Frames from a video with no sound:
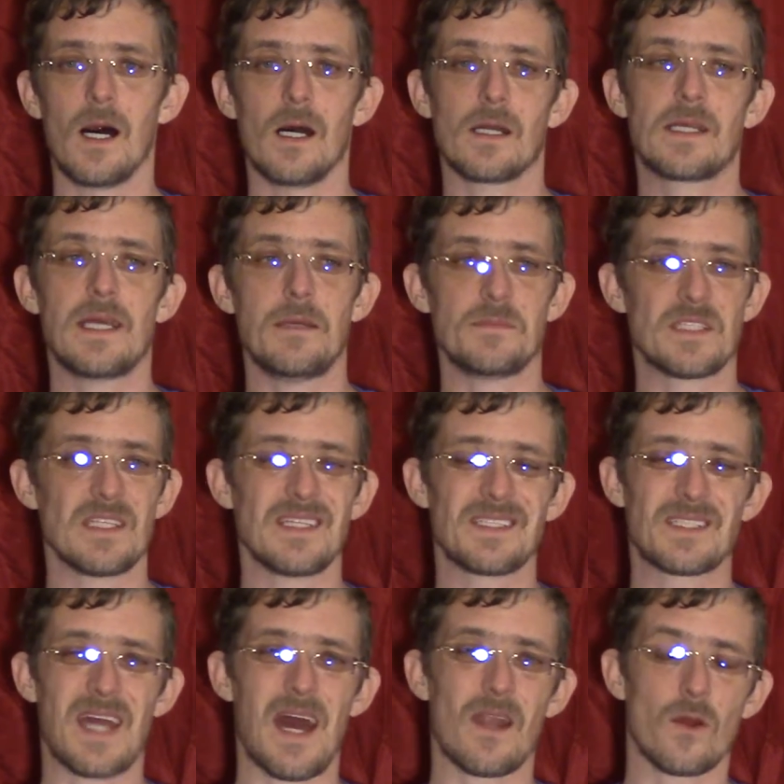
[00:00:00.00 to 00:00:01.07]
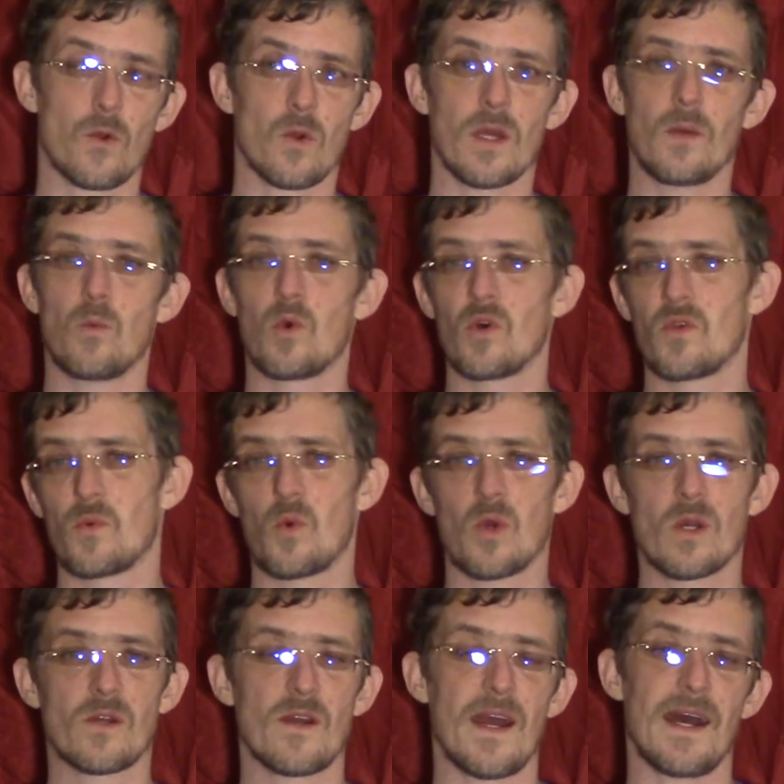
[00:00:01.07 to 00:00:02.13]
Games in this category, World of
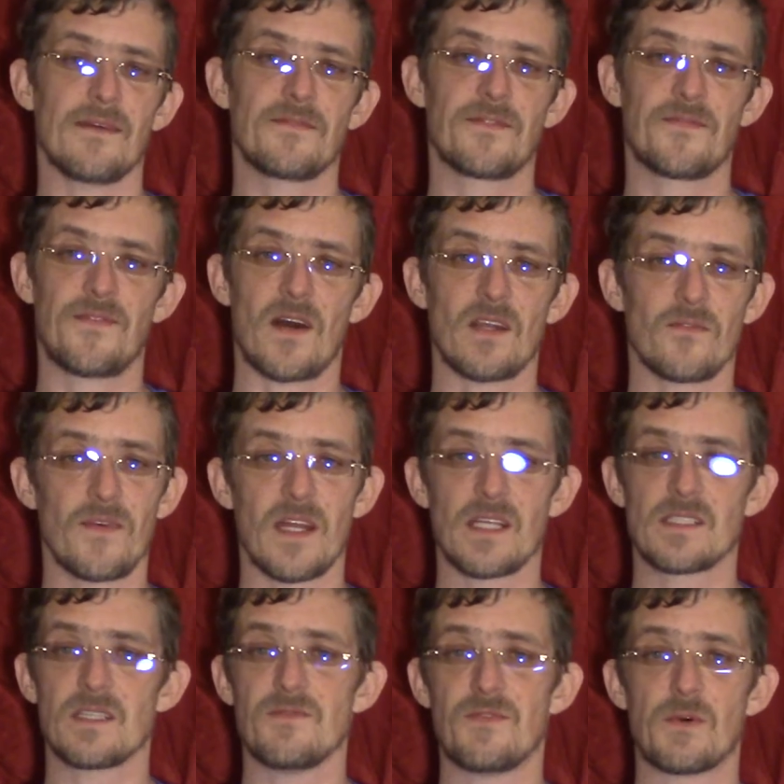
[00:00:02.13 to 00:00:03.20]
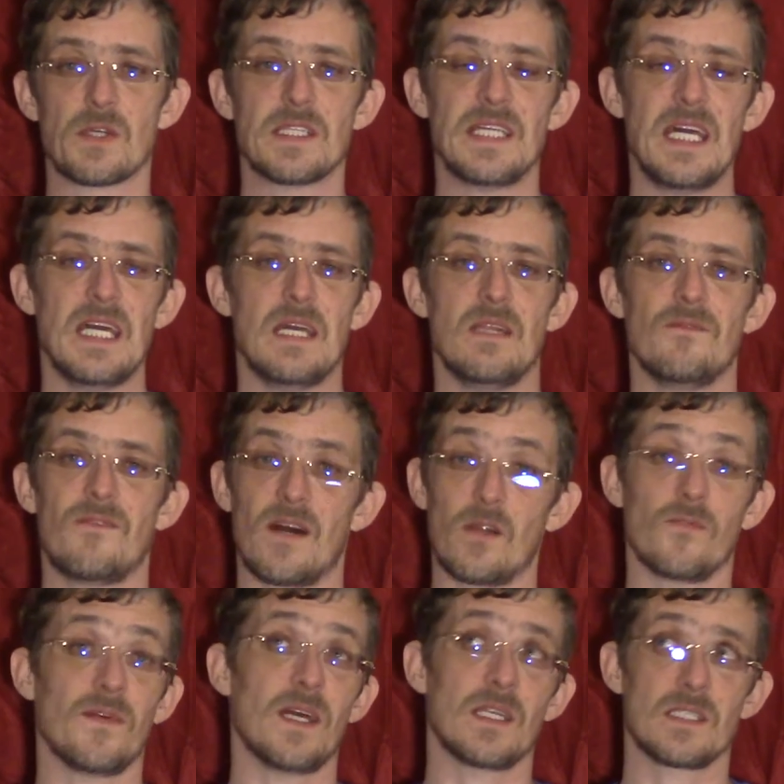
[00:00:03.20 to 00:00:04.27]
Warcraft, Final Fantasy XIV, Final
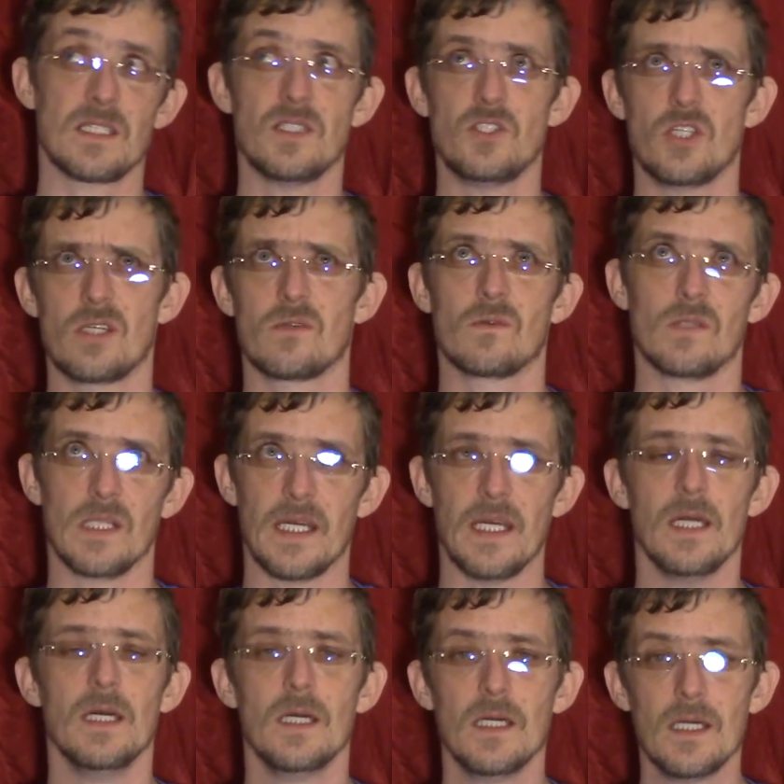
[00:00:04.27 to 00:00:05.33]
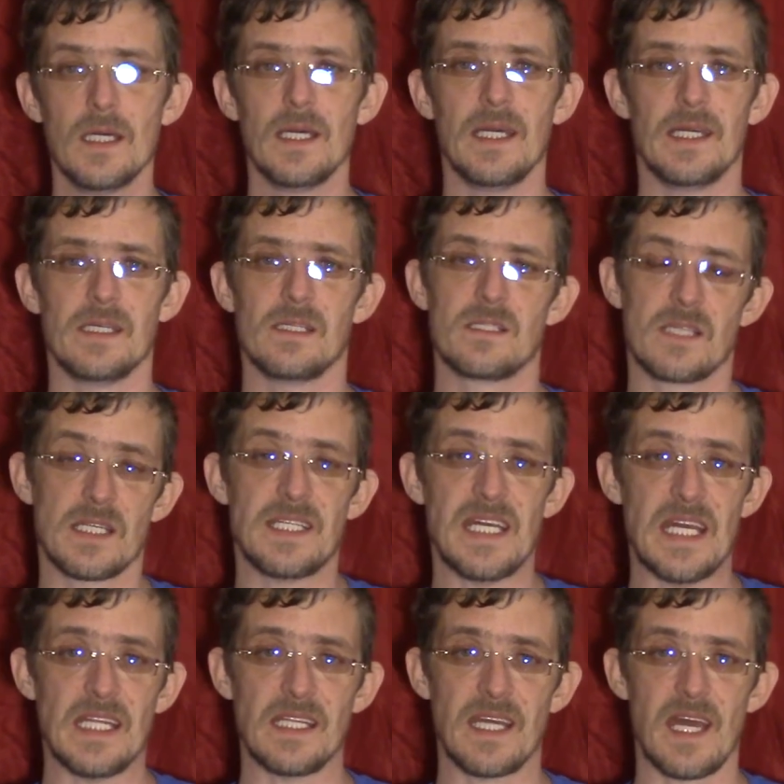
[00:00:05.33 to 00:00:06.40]
Fantasy generally is a
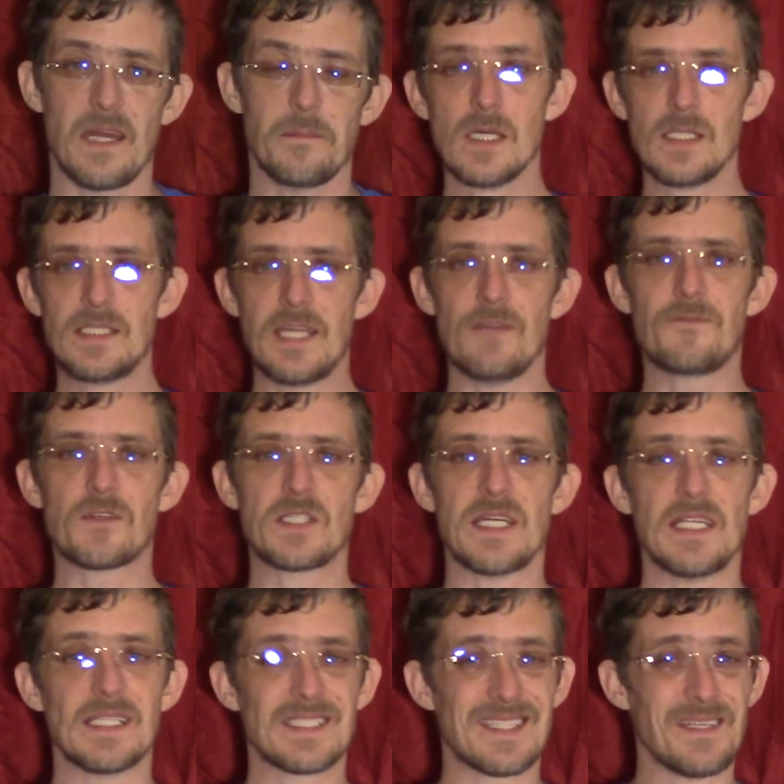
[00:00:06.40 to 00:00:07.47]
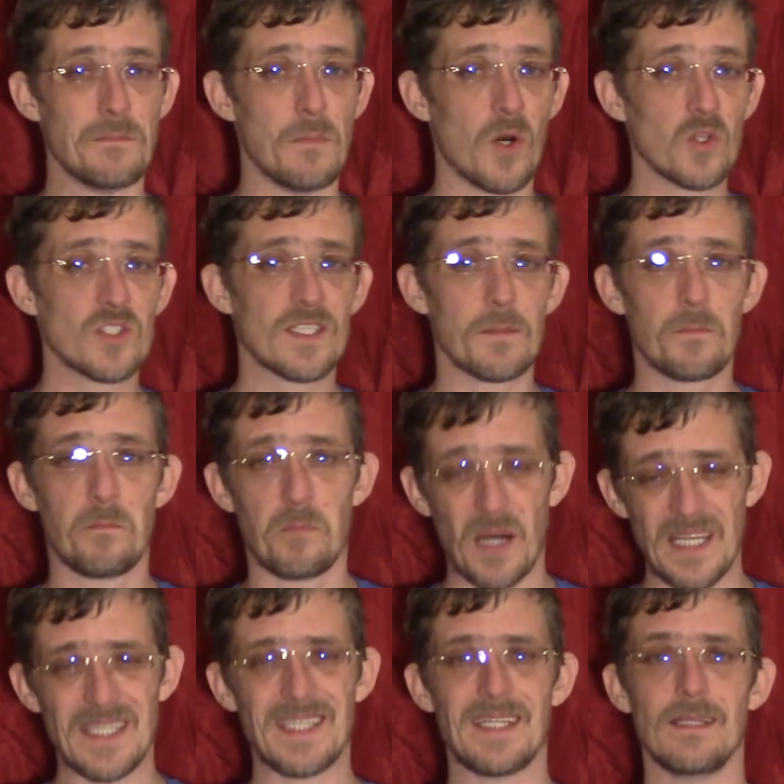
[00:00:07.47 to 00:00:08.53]
teen game. T for Teen is the most
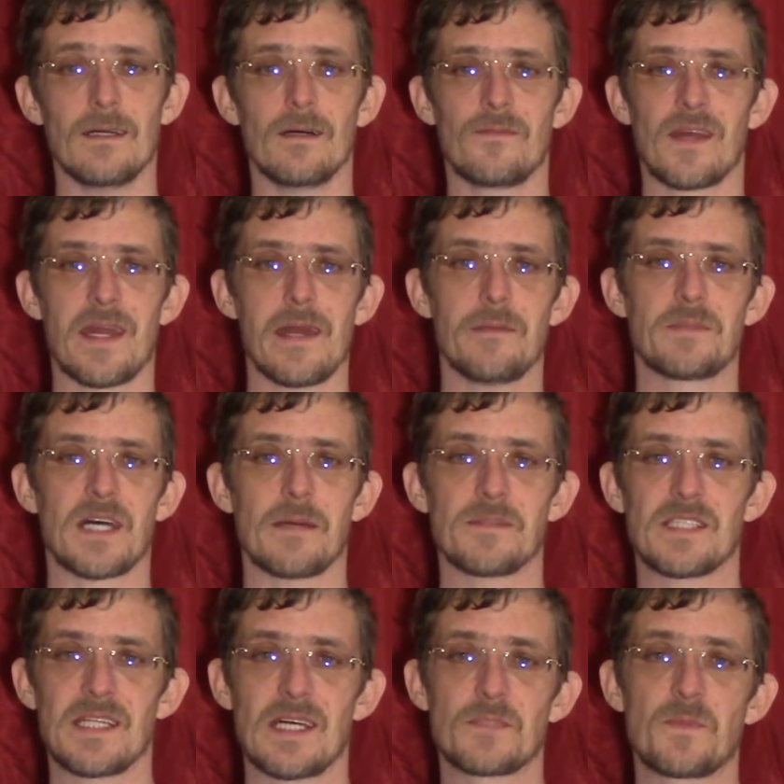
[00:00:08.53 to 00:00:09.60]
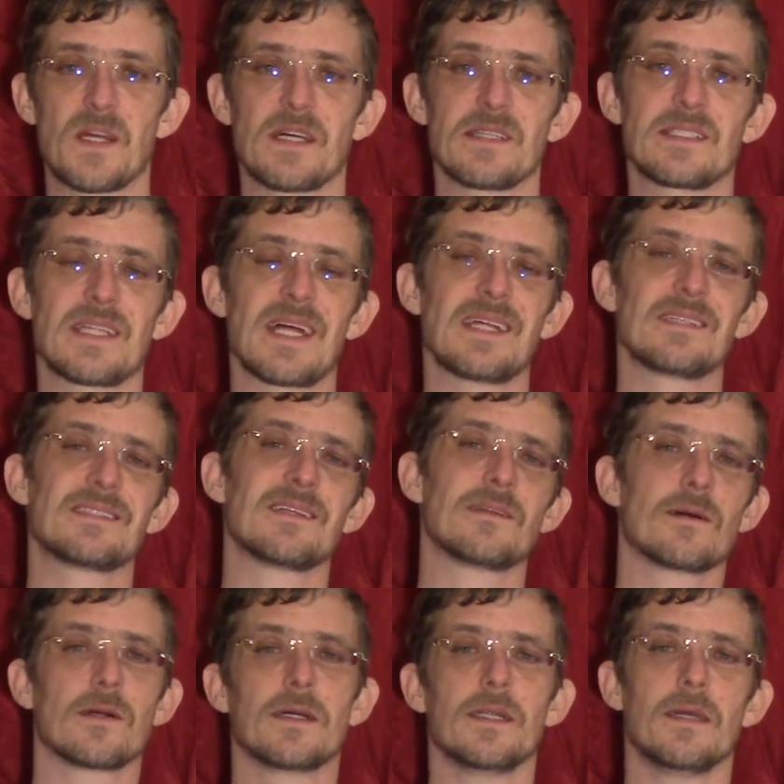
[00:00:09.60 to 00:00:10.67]
abundant of the game types, and that's because that is the
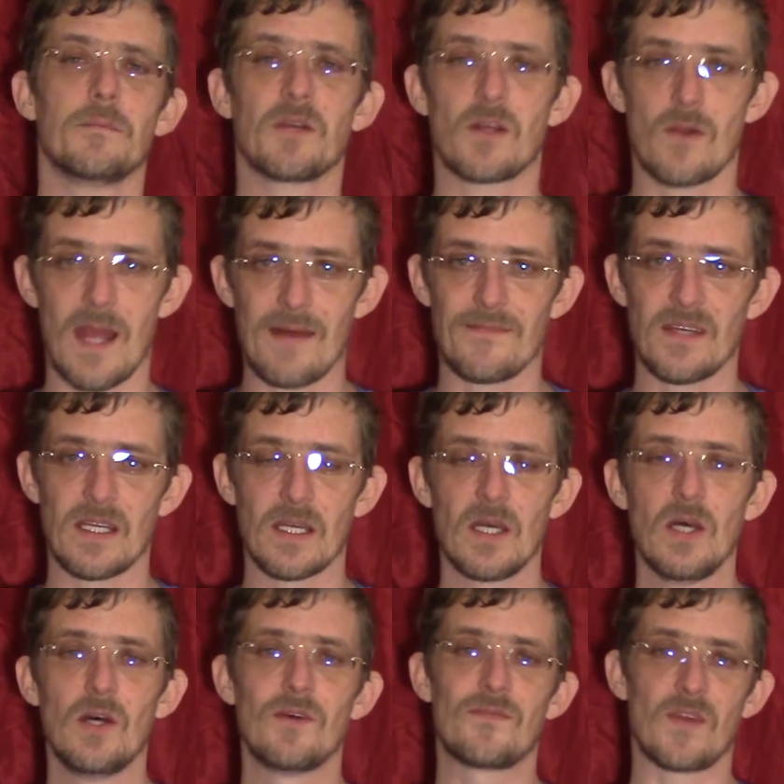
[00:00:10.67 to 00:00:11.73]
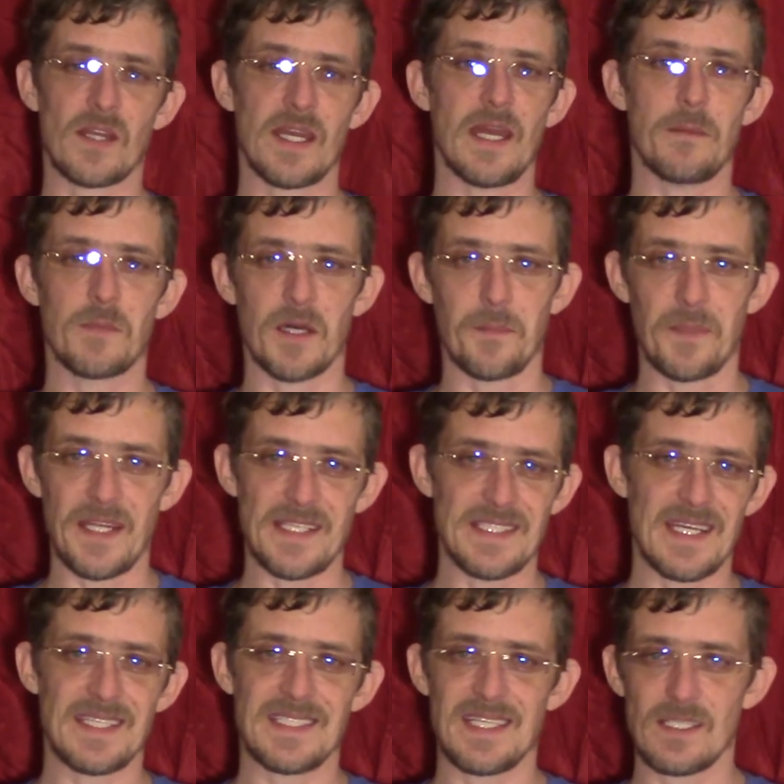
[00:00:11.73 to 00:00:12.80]
target demographic for game companies,
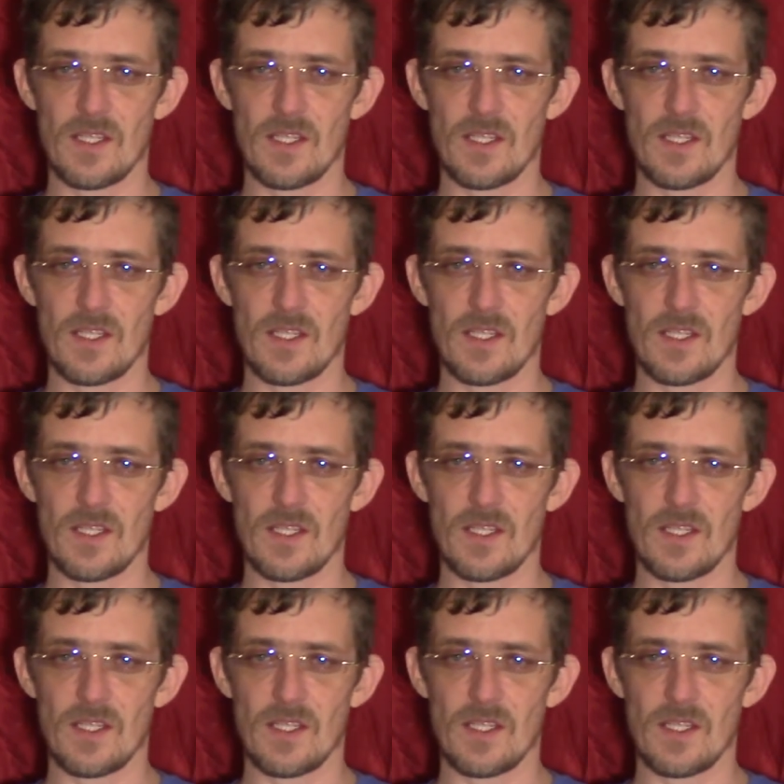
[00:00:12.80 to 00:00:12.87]
18 to